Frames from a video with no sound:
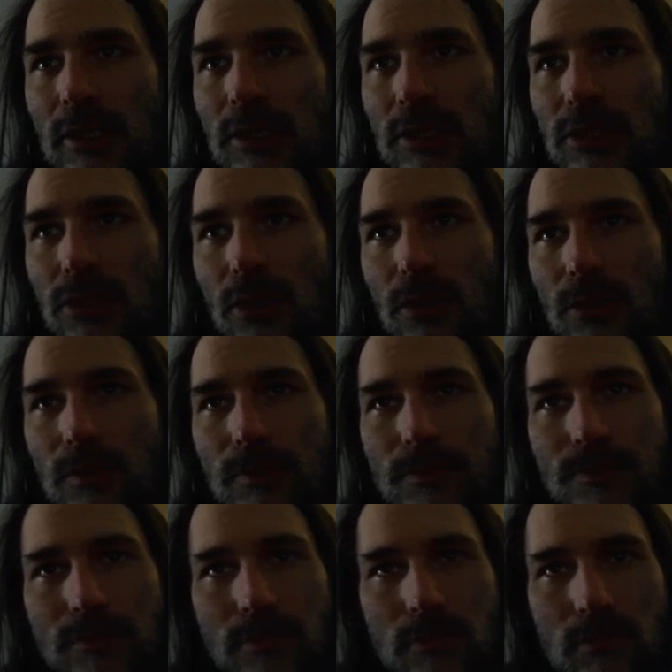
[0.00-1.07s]
So
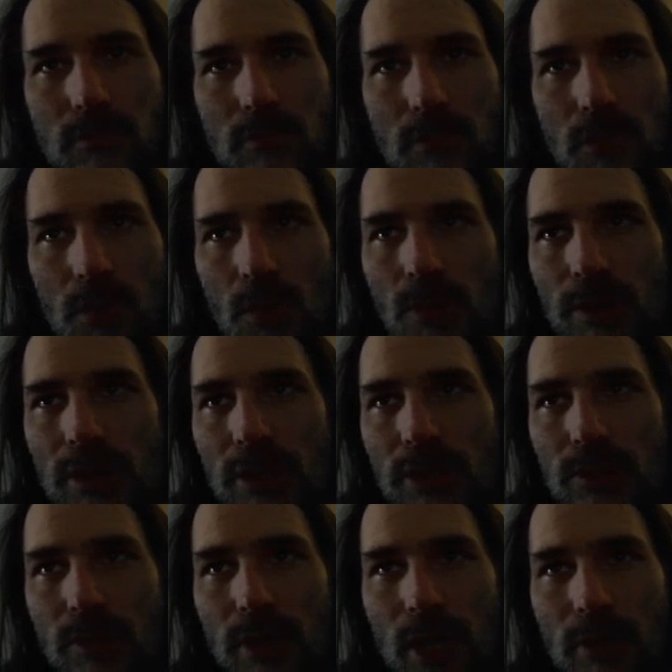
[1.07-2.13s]
with
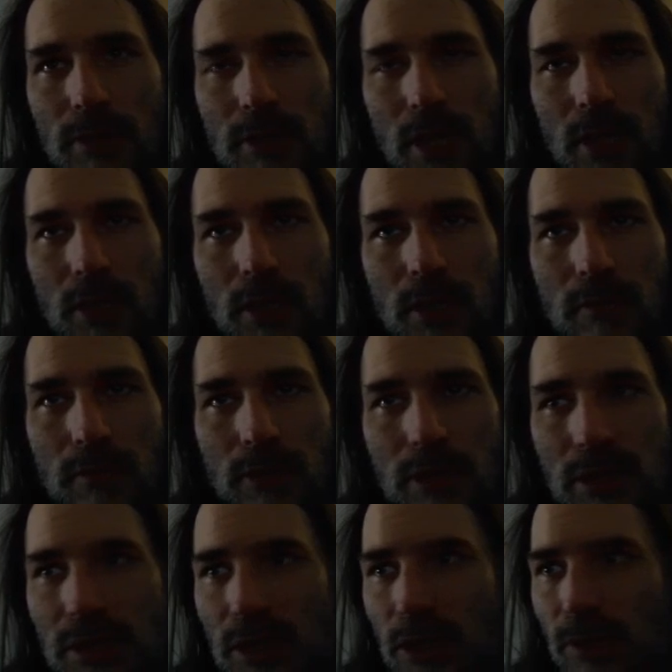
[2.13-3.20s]
this one, I was kind of looking for
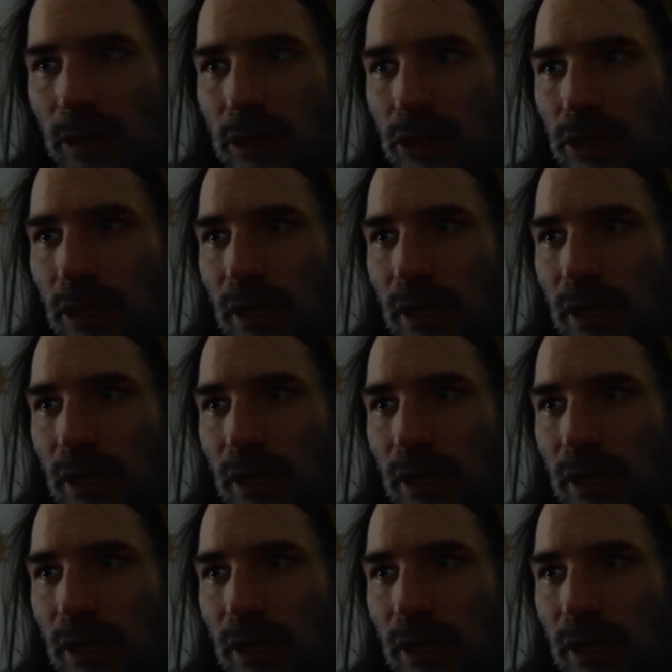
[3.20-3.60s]
continuation.